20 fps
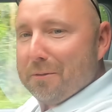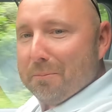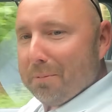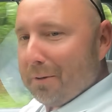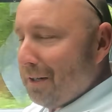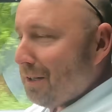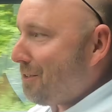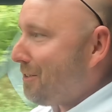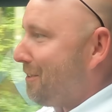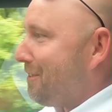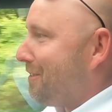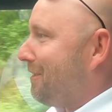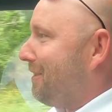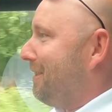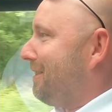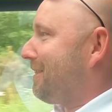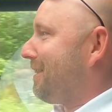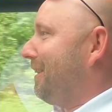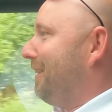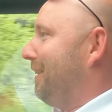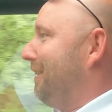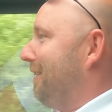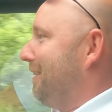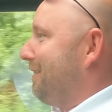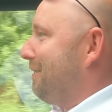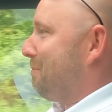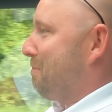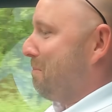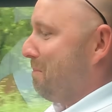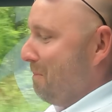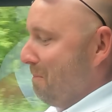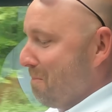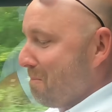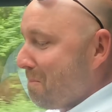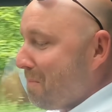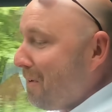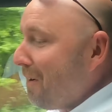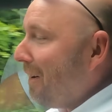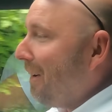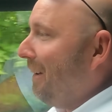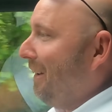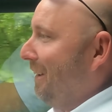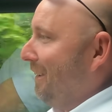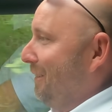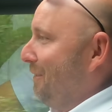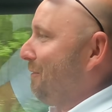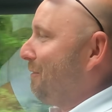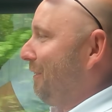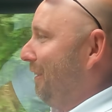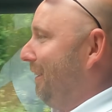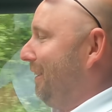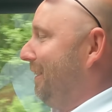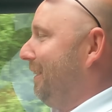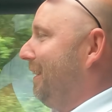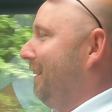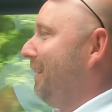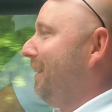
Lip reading: impressions of this car is brilliant fun.